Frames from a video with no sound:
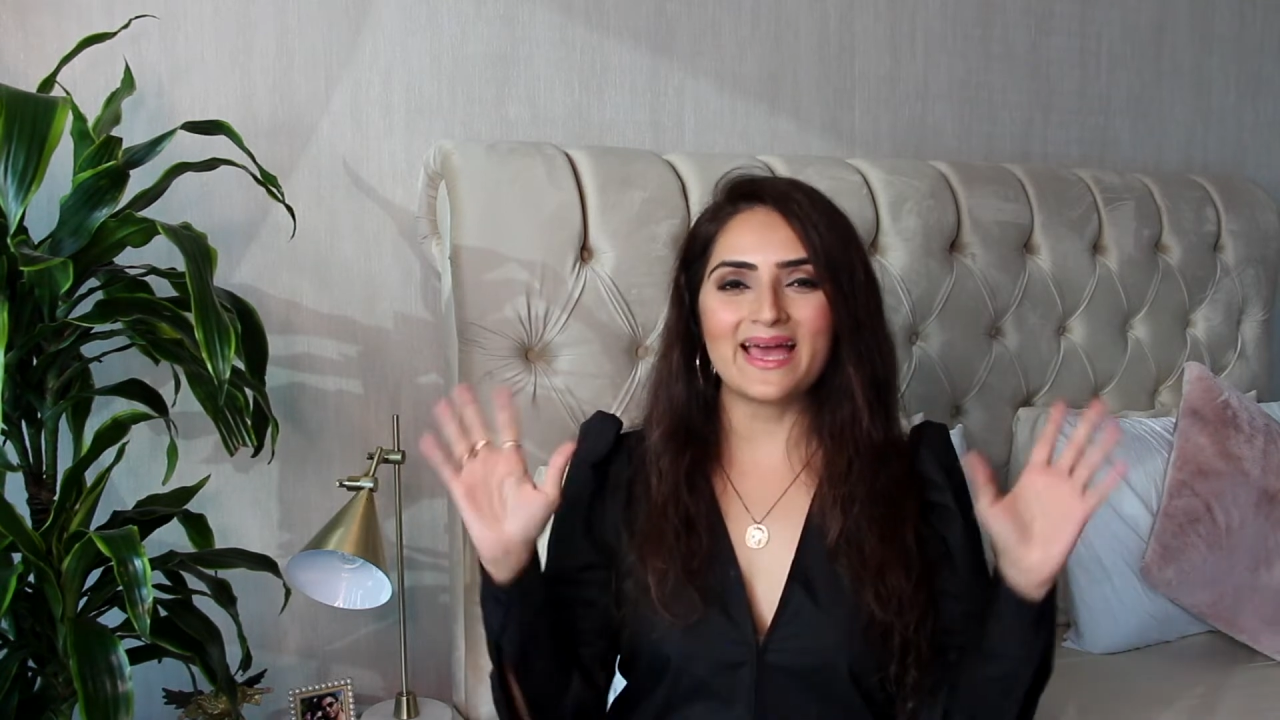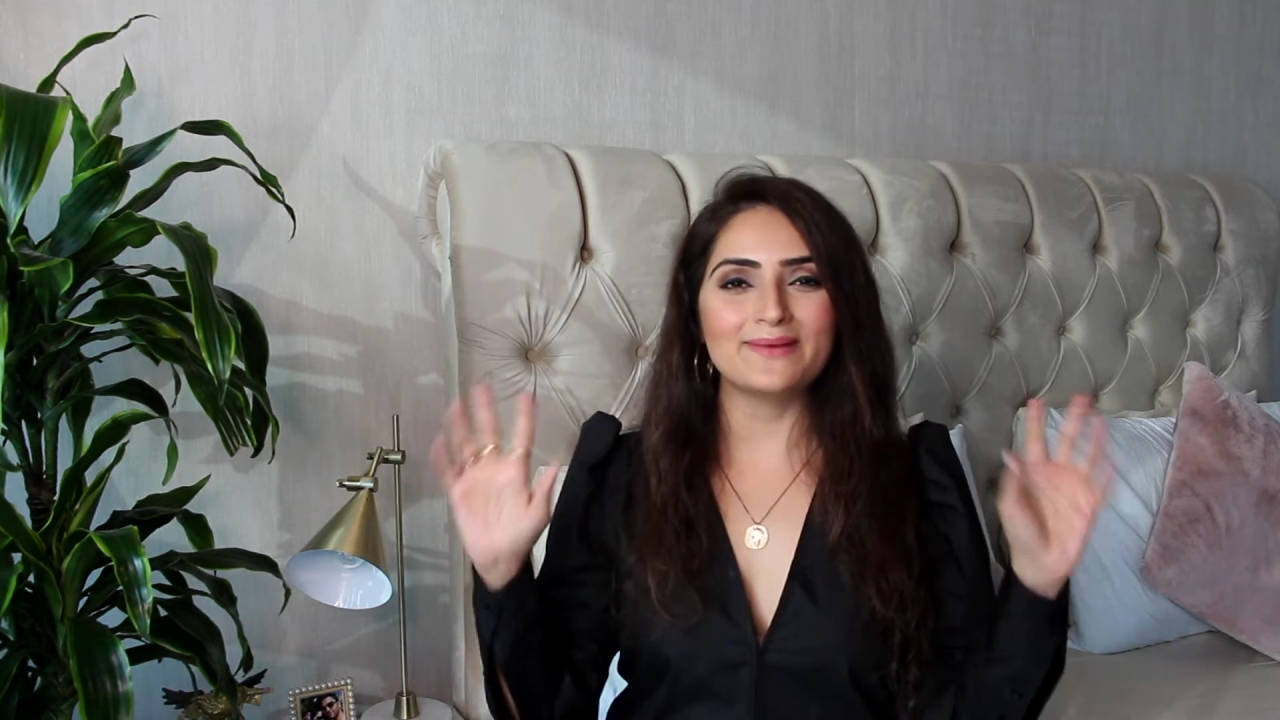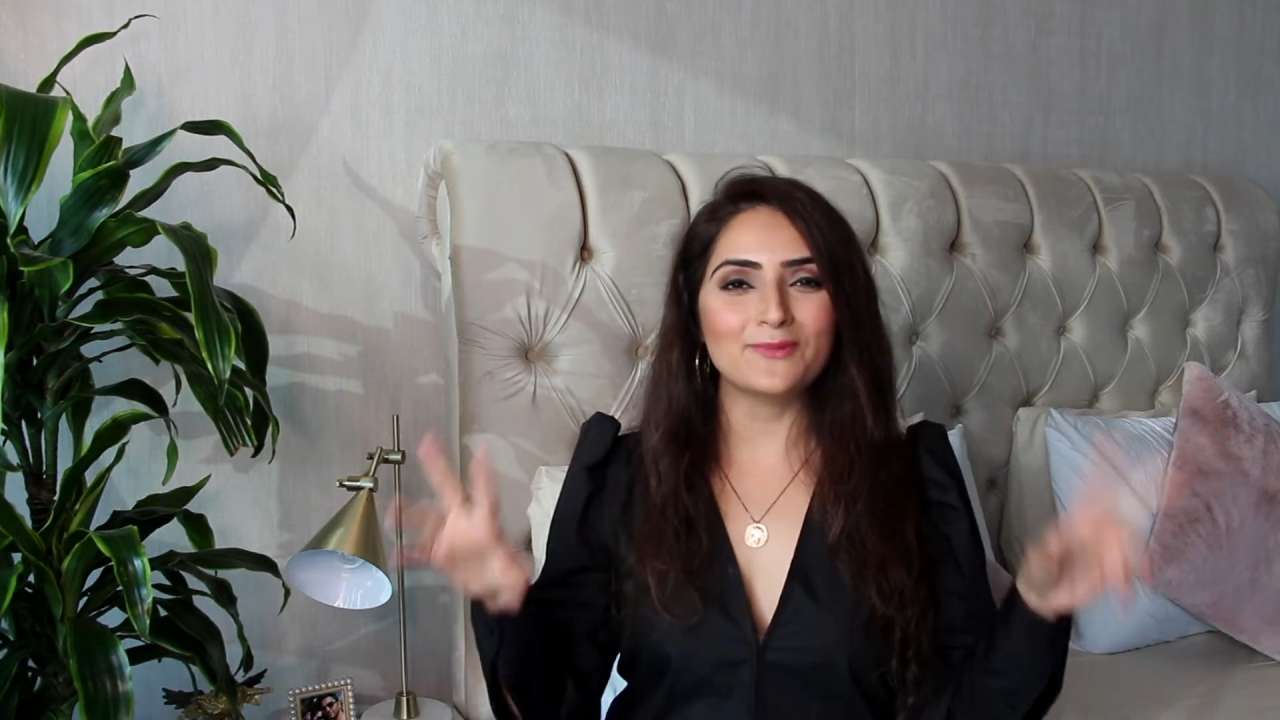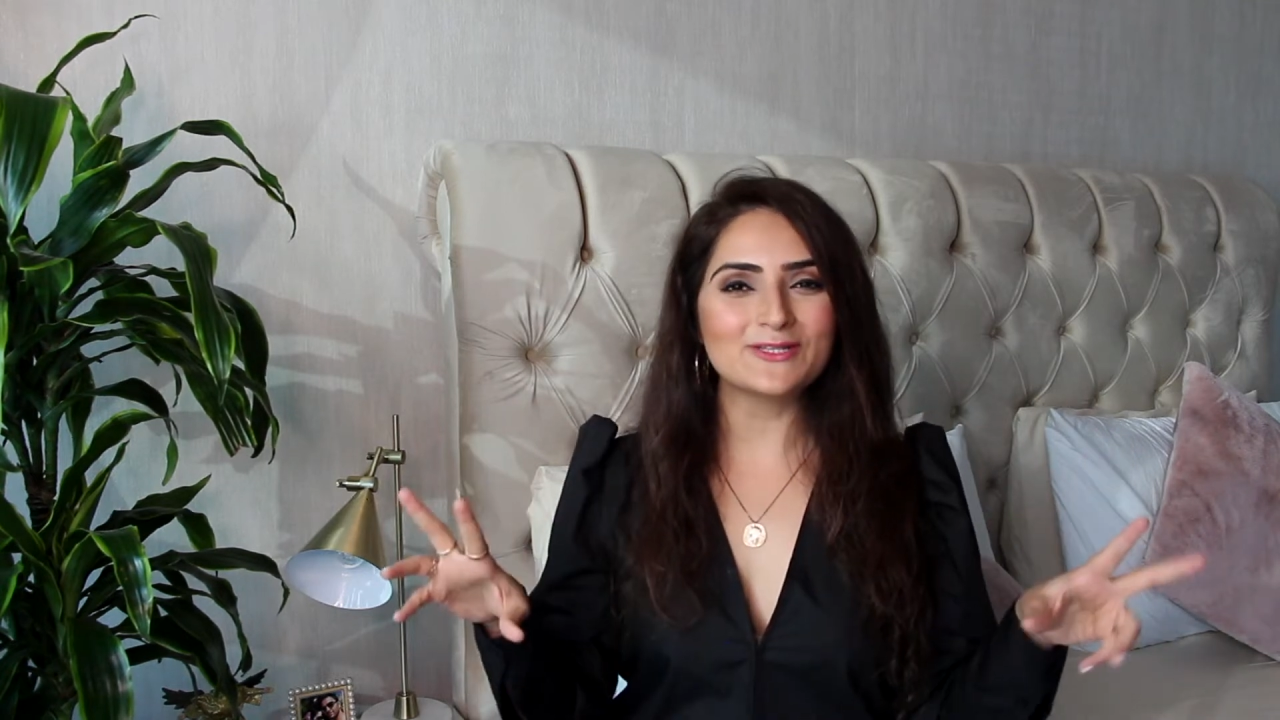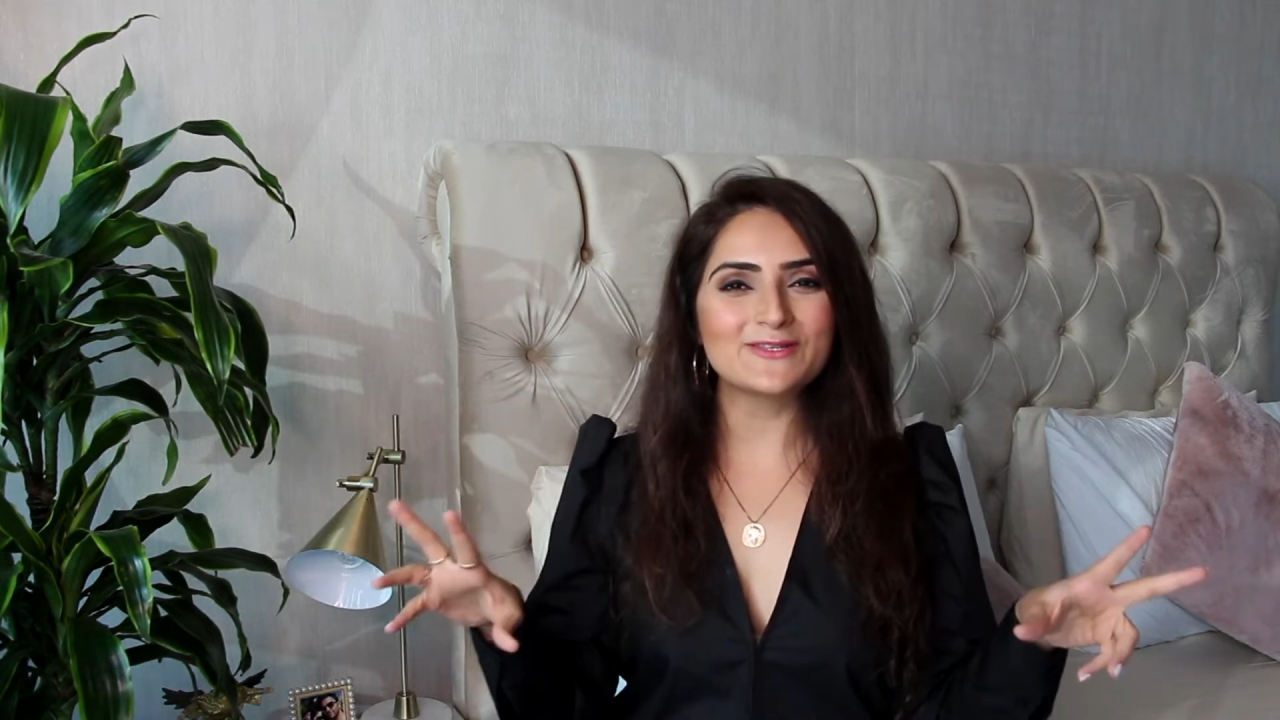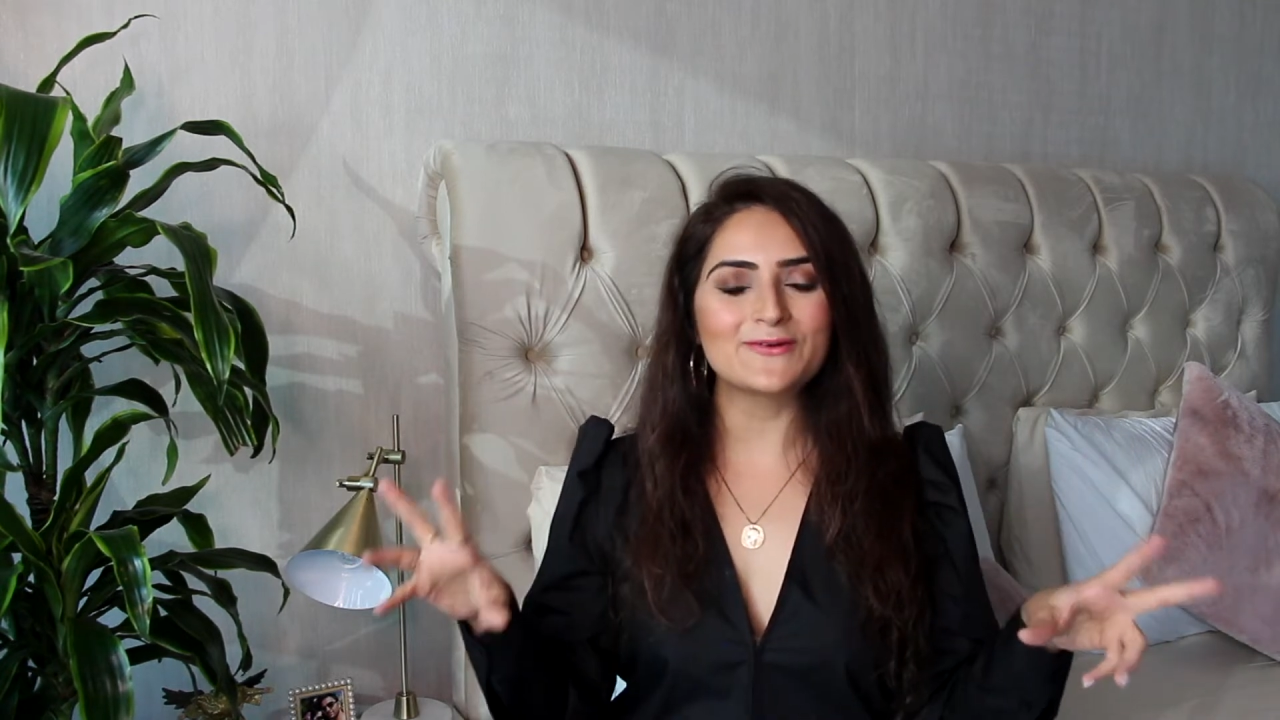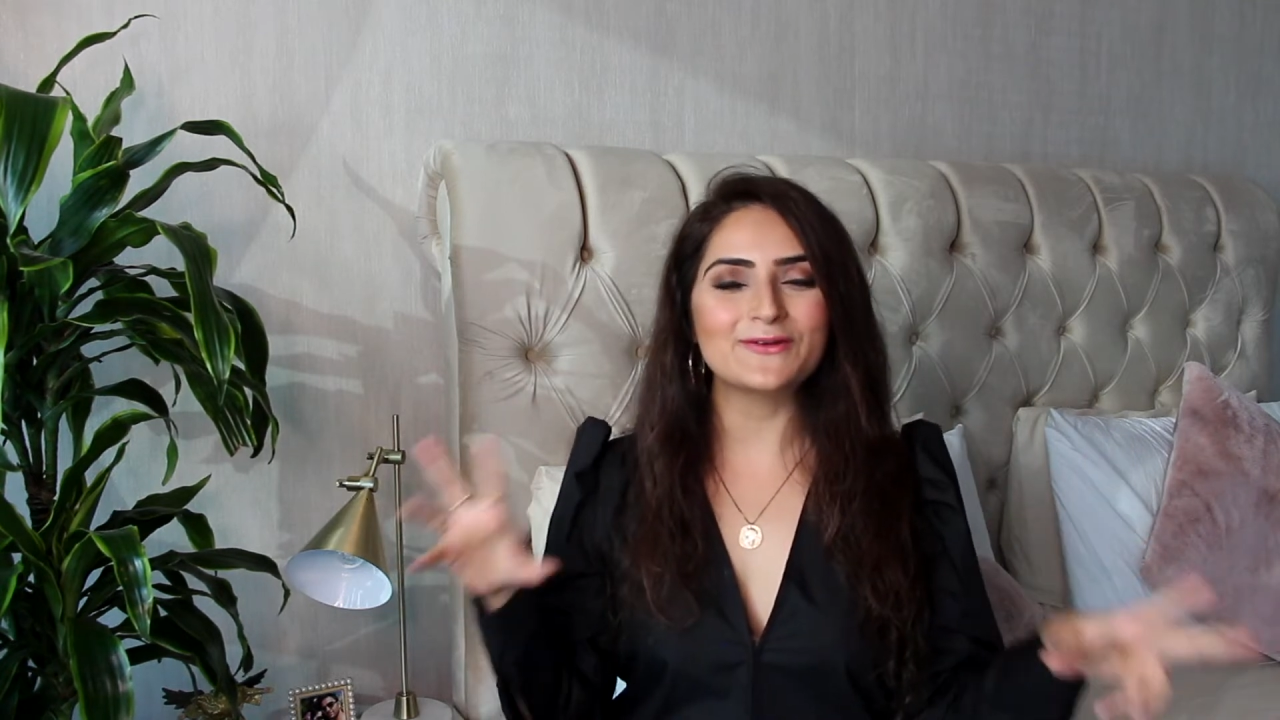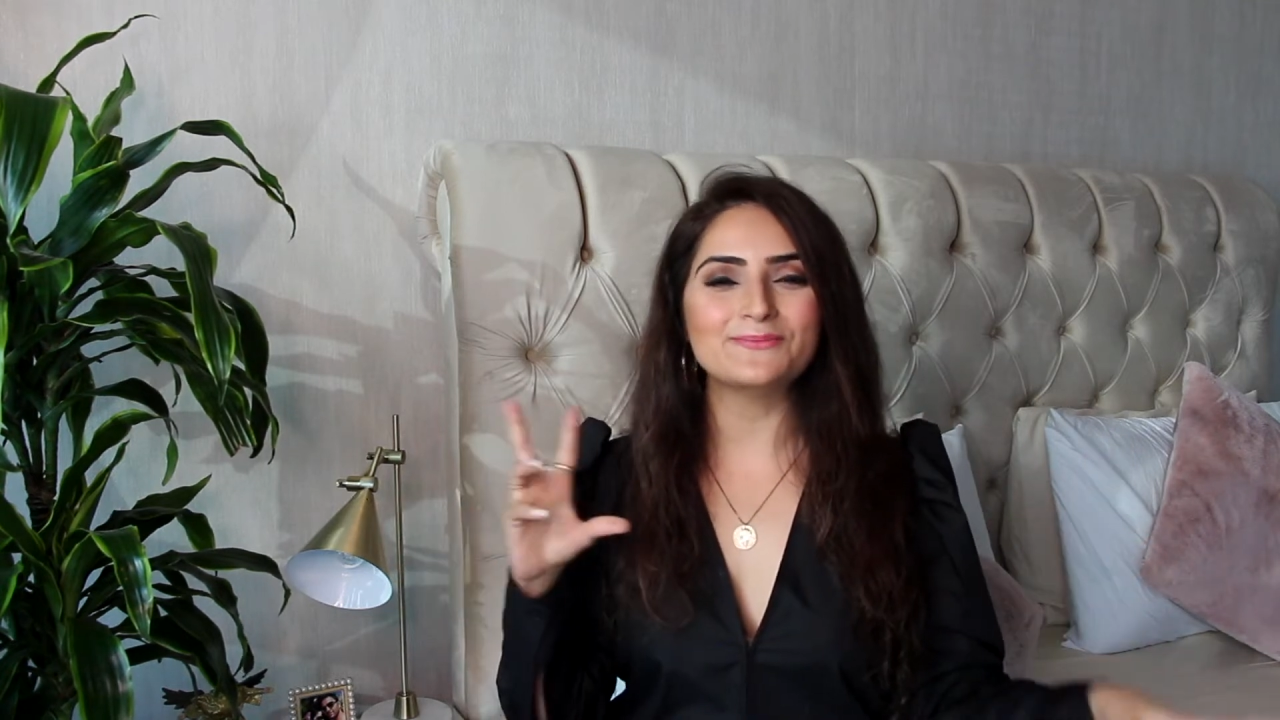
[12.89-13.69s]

and I'm also going